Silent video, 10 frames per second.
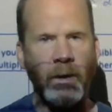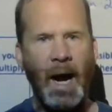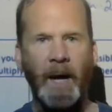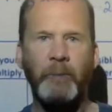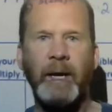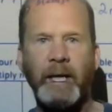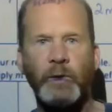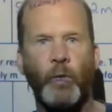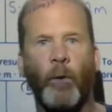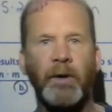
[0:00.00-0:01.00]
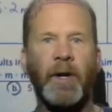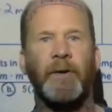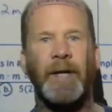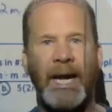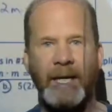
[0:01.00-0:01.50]
on page
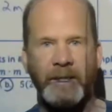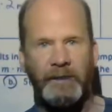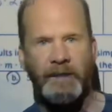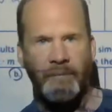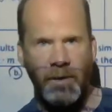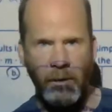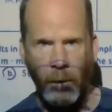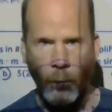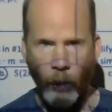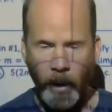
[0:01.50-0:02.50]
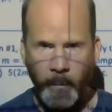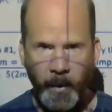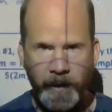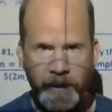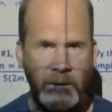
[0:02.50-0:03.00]
187 in our
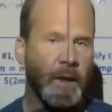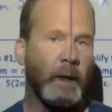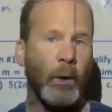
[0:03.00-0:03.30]
workbooks.